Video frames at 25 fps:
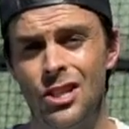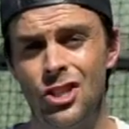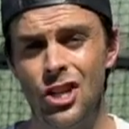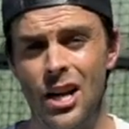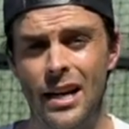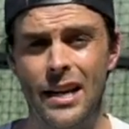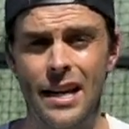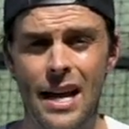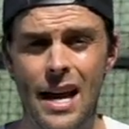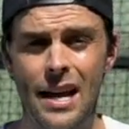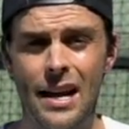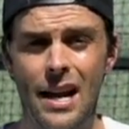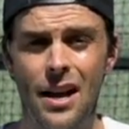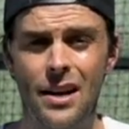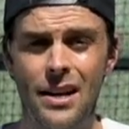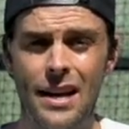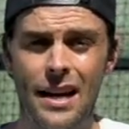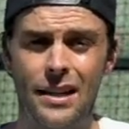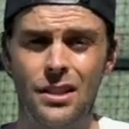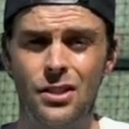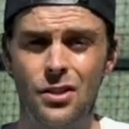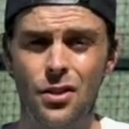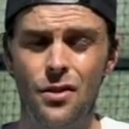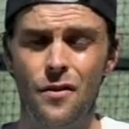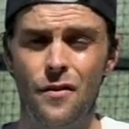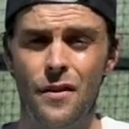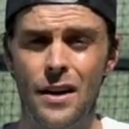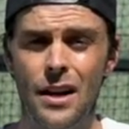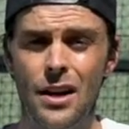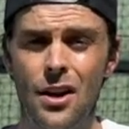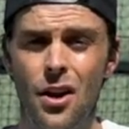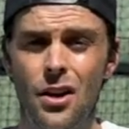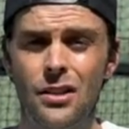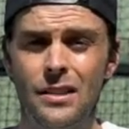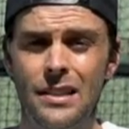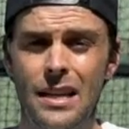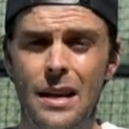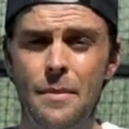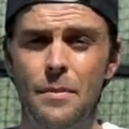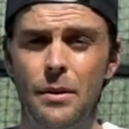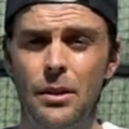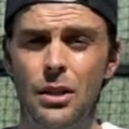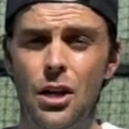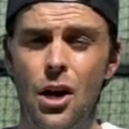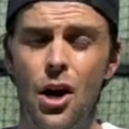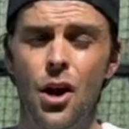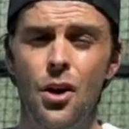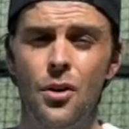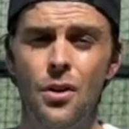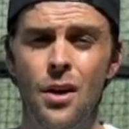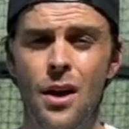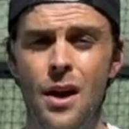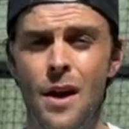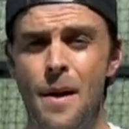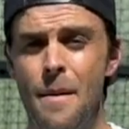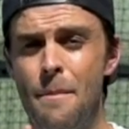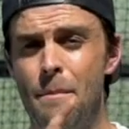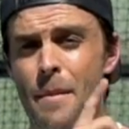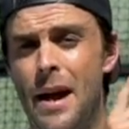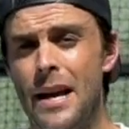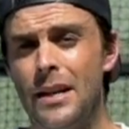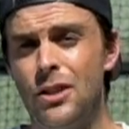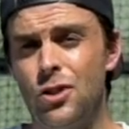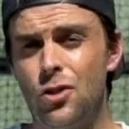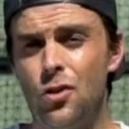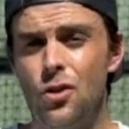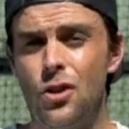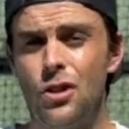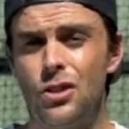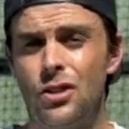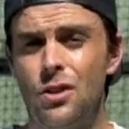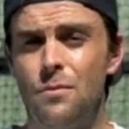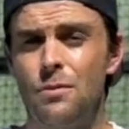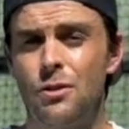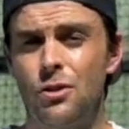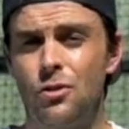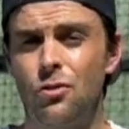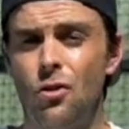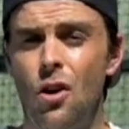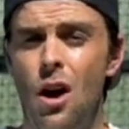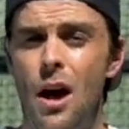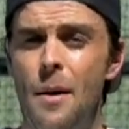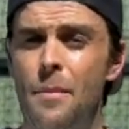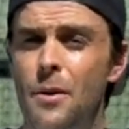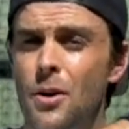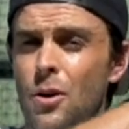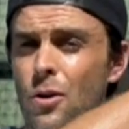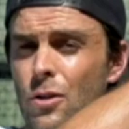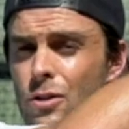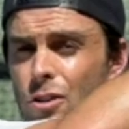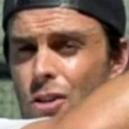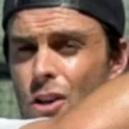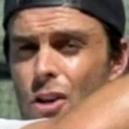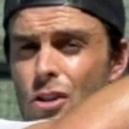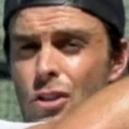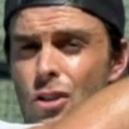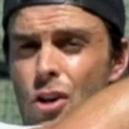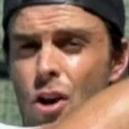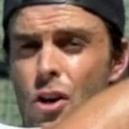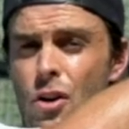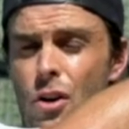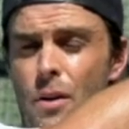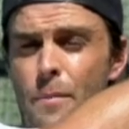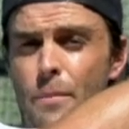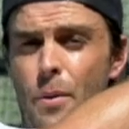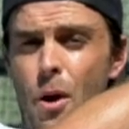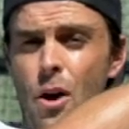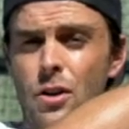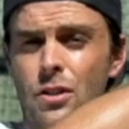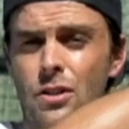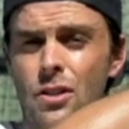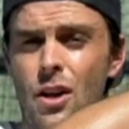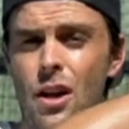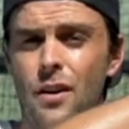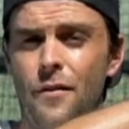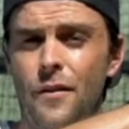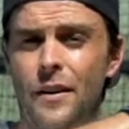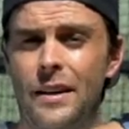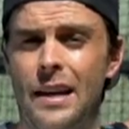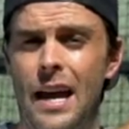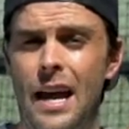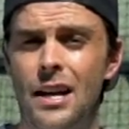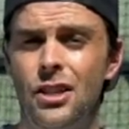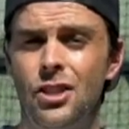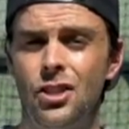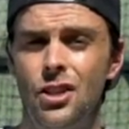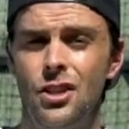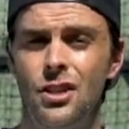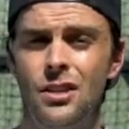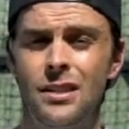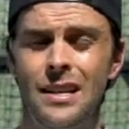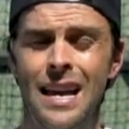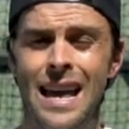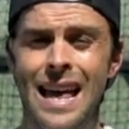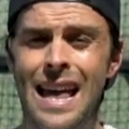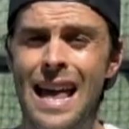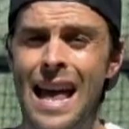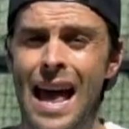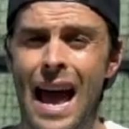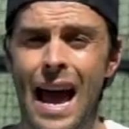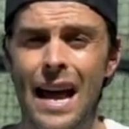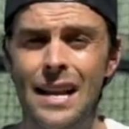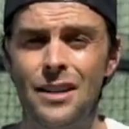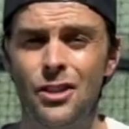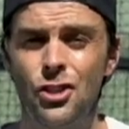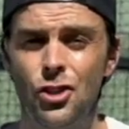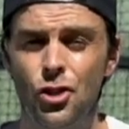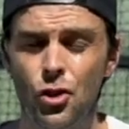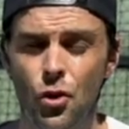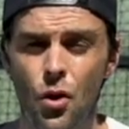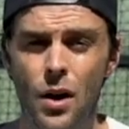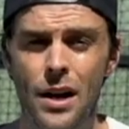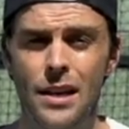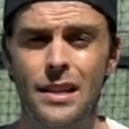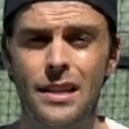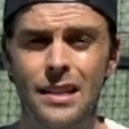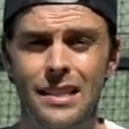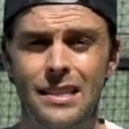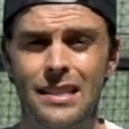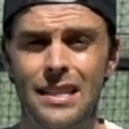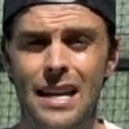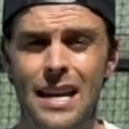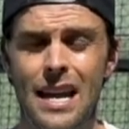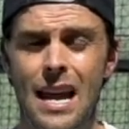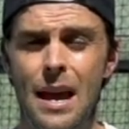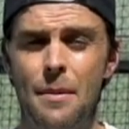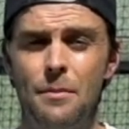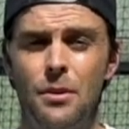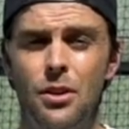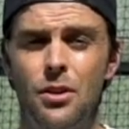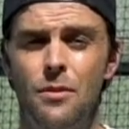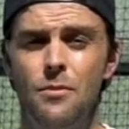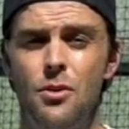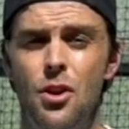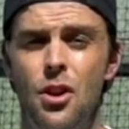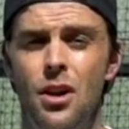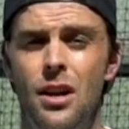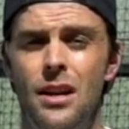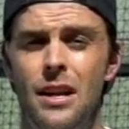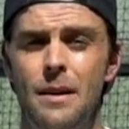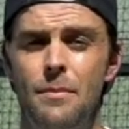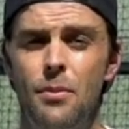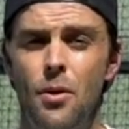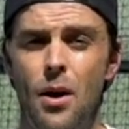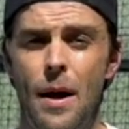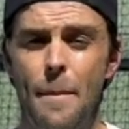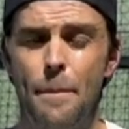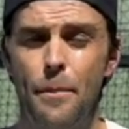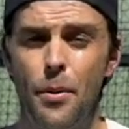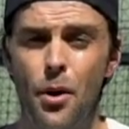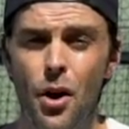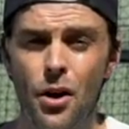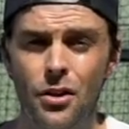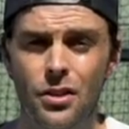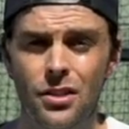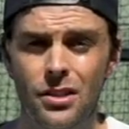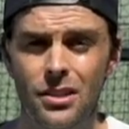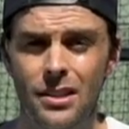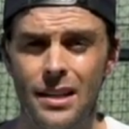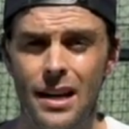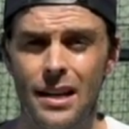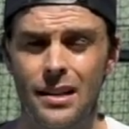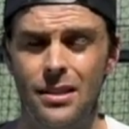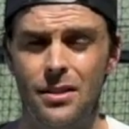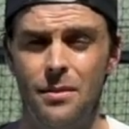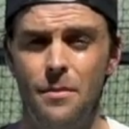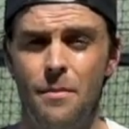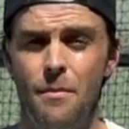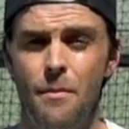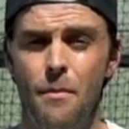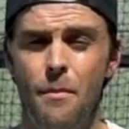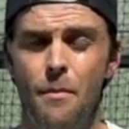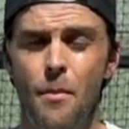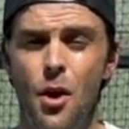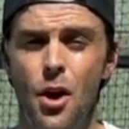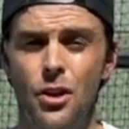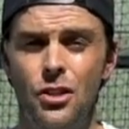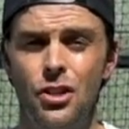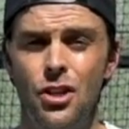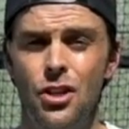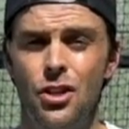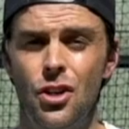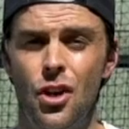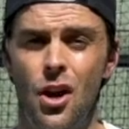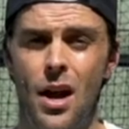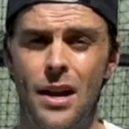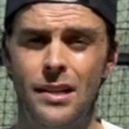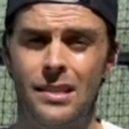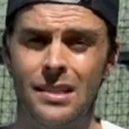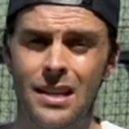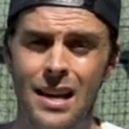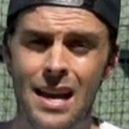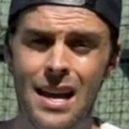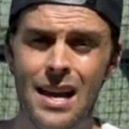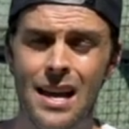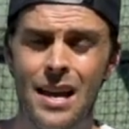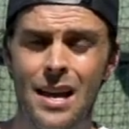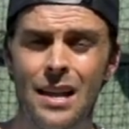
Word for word: Check out our next two videos here below. Make sure you subscribe and also turn on post notifications and join the CM community by purchasing some merchandise.